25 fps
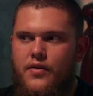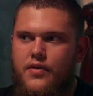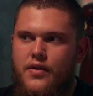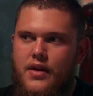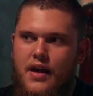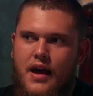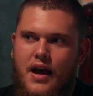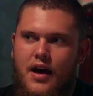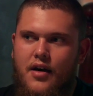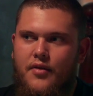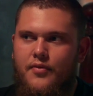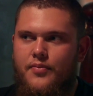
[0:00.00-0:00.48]

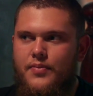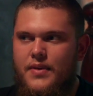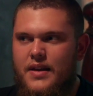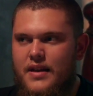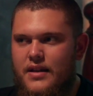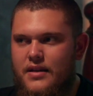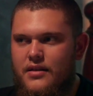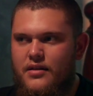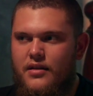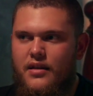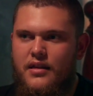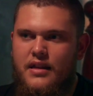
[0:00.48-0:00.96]
Yeah, I've
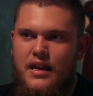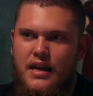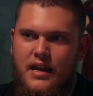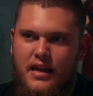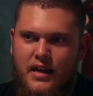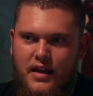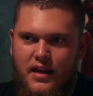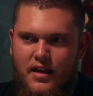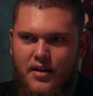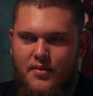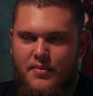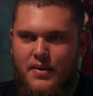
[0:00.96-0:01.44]
been
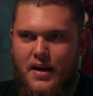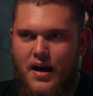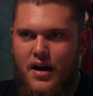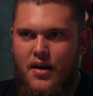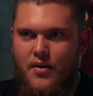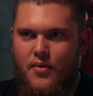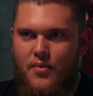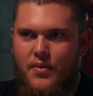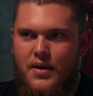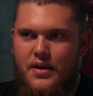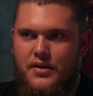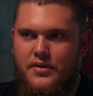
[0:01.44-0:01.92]
thinking
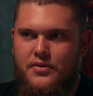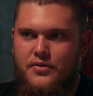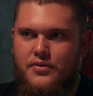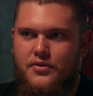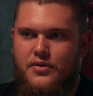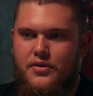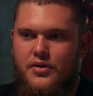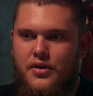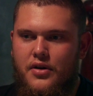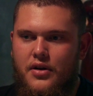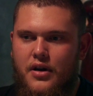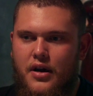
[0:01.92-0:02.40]
about whether or
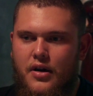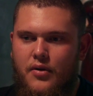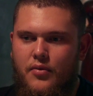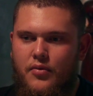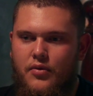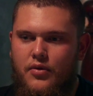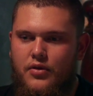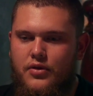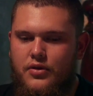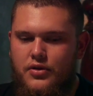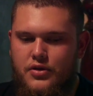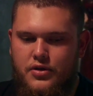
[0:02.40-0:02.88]
not I
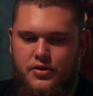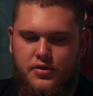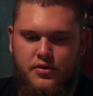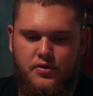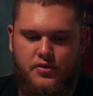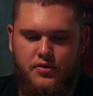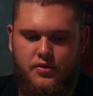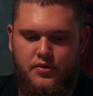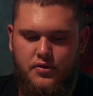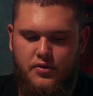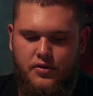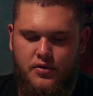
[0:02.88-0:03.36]
want
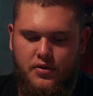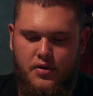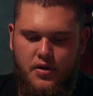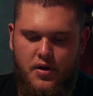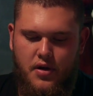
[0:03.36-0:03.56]
to